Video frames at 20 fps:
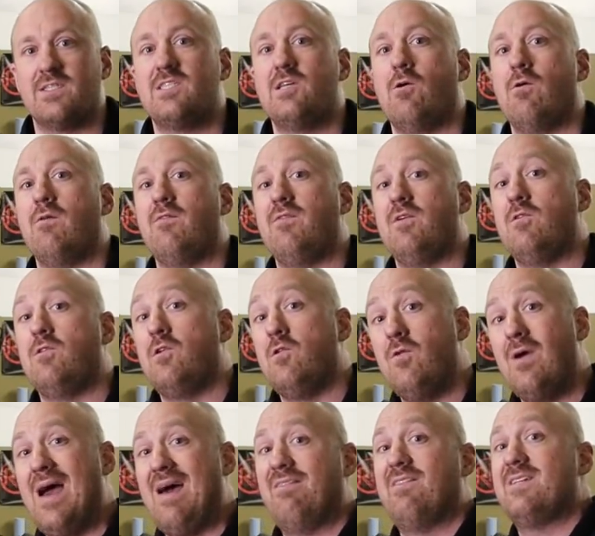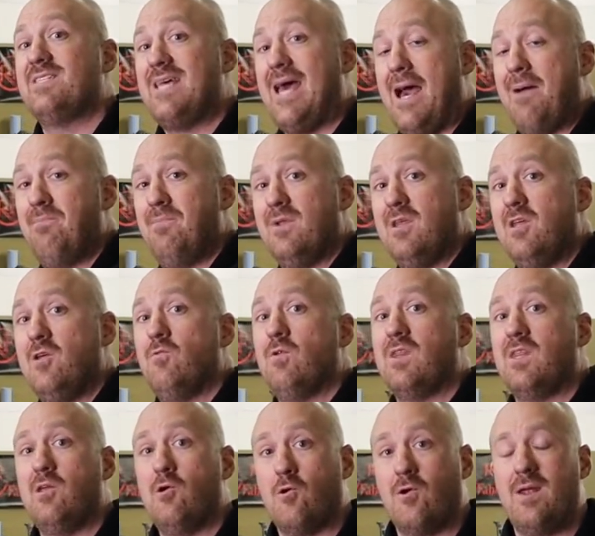So if you do have this happen to you
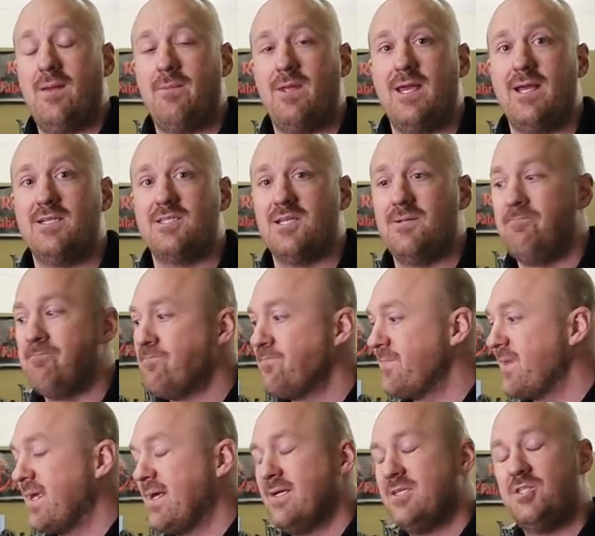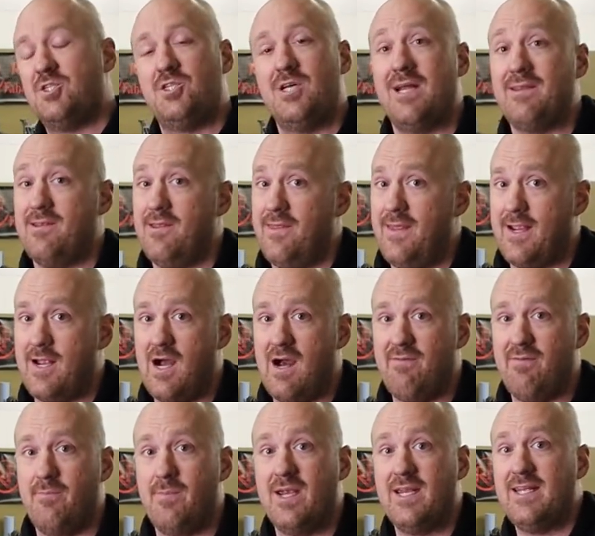with your Hemi engine, shut the thing
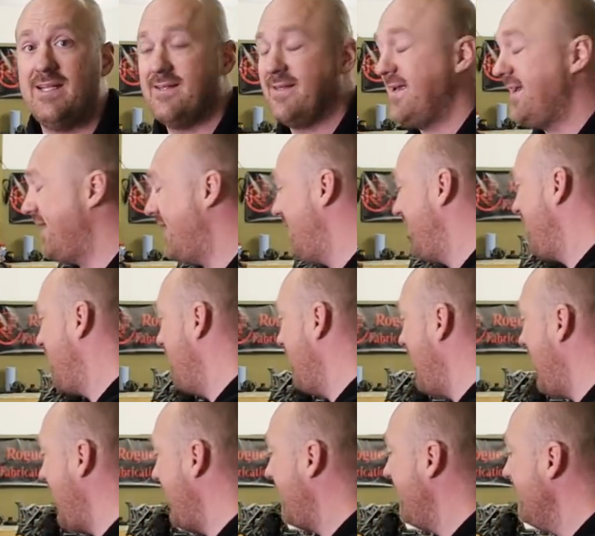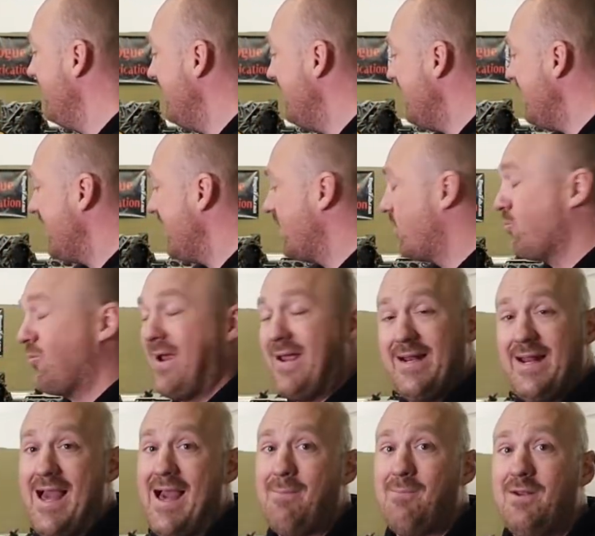off immediately. And to my
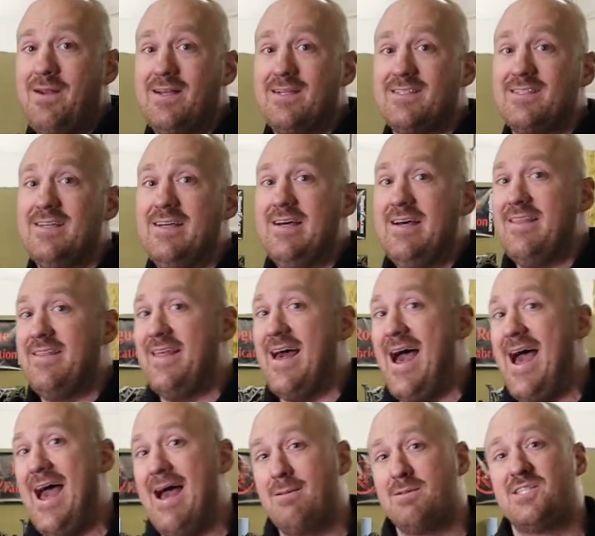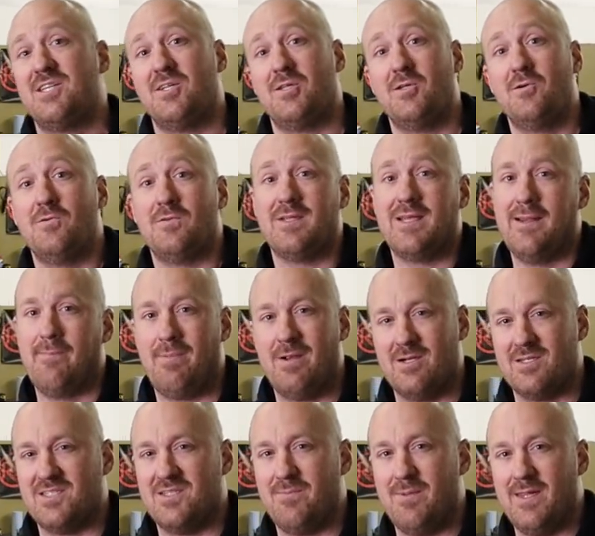great happiness, that absolutely
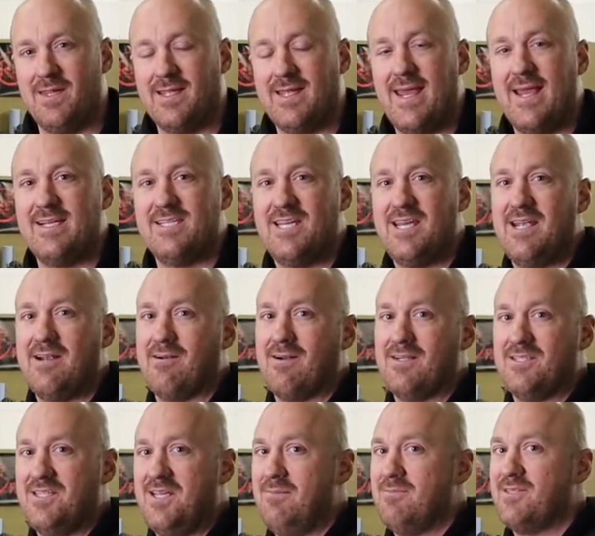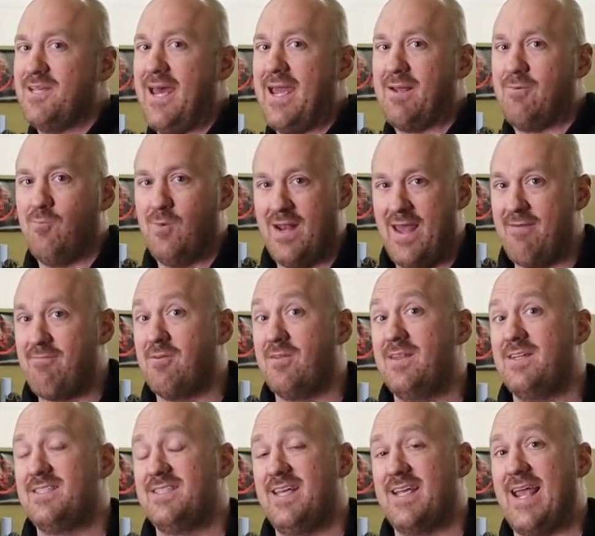appears to be the case here. It seems like whenever
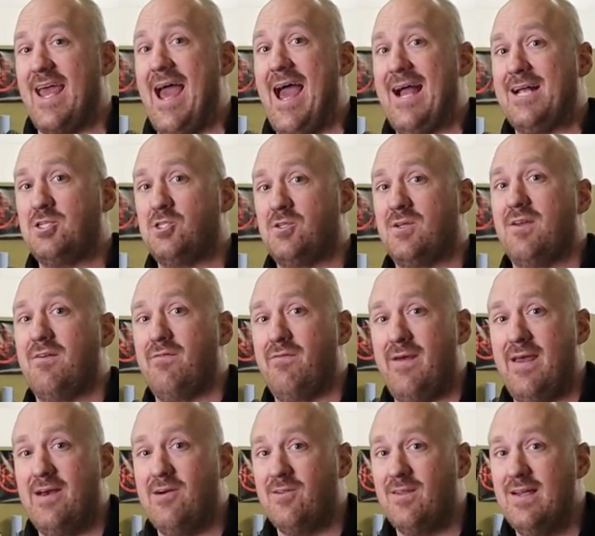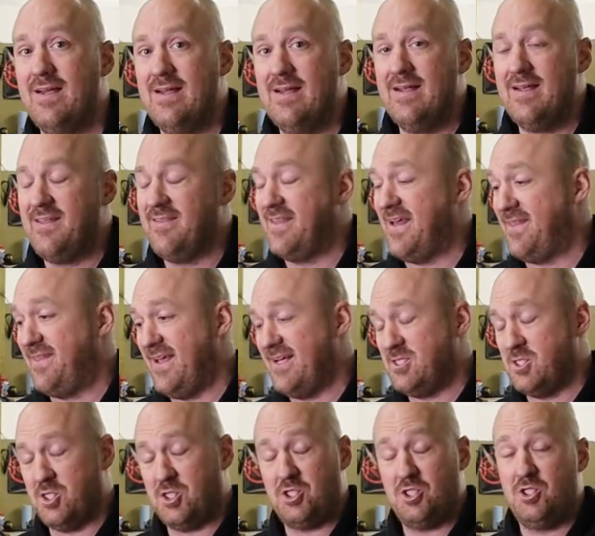this thing actually failed, that they
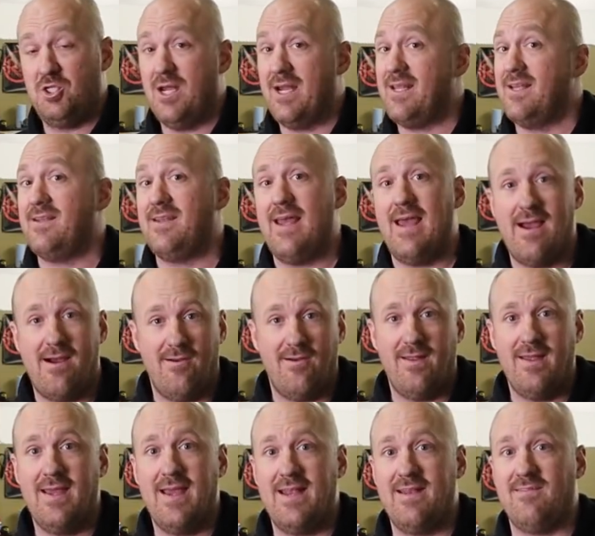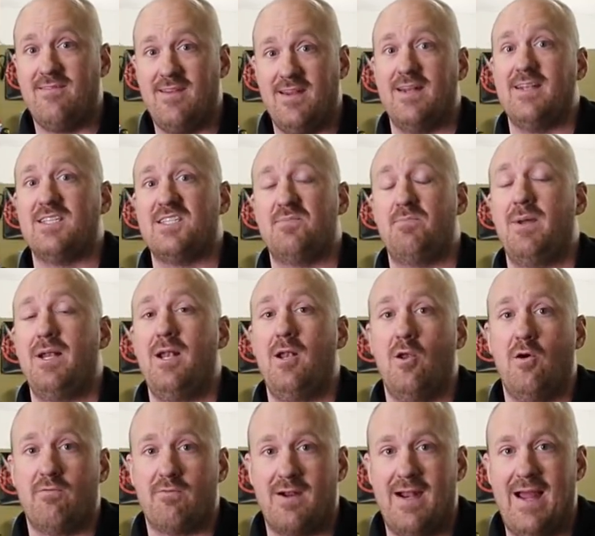just shut it down and didn't spin
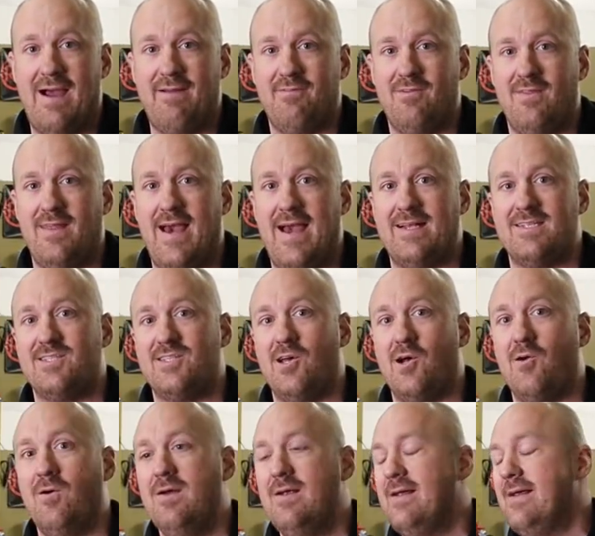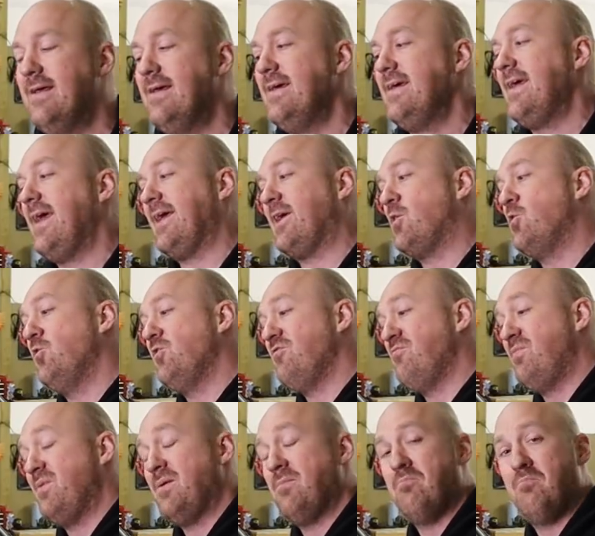it over after that. So it could
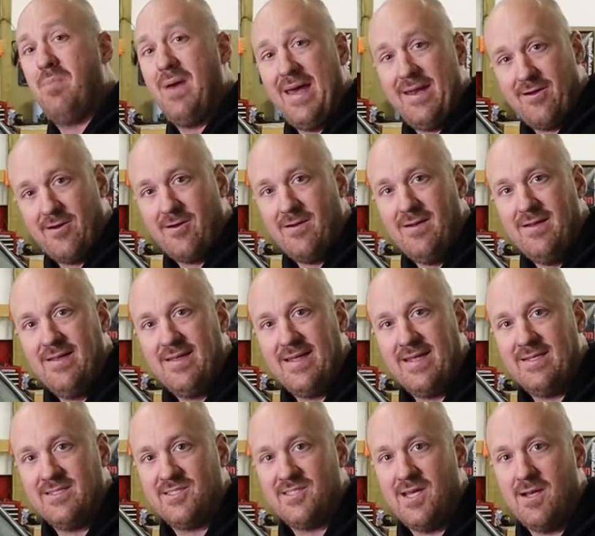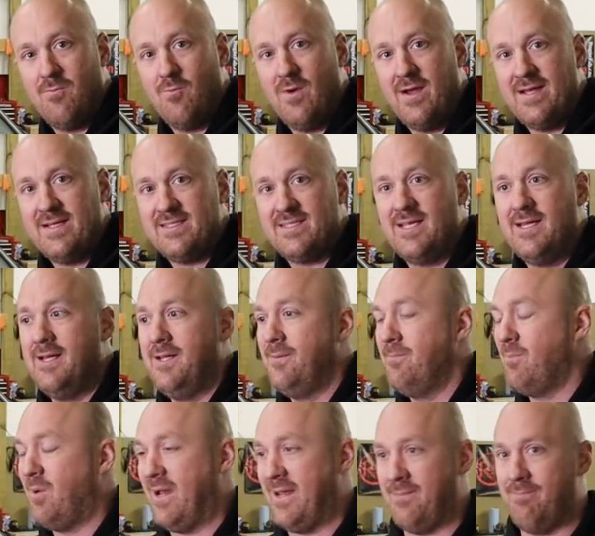have been better in some ways,
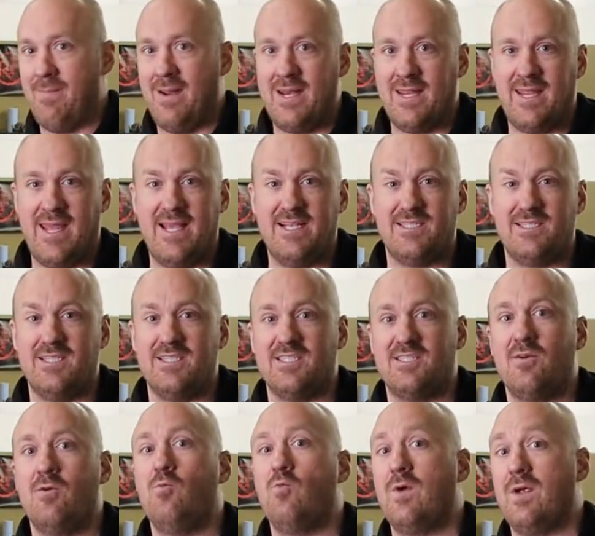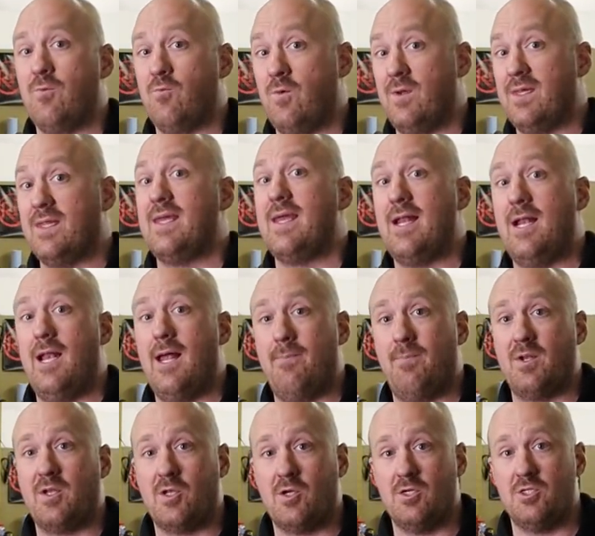but in many cases, we really ended
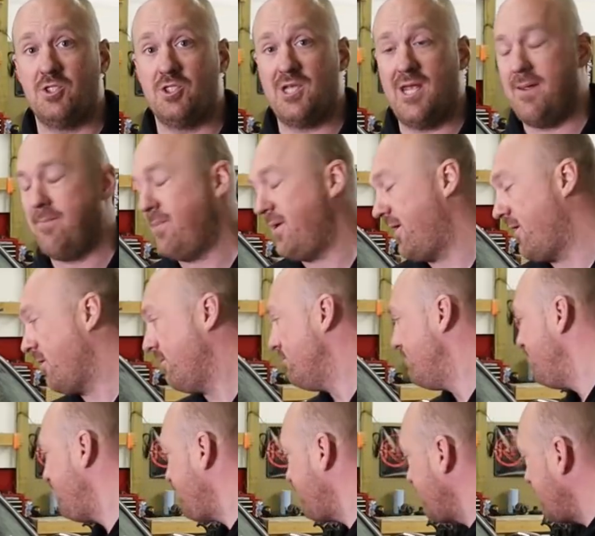up in good shape here.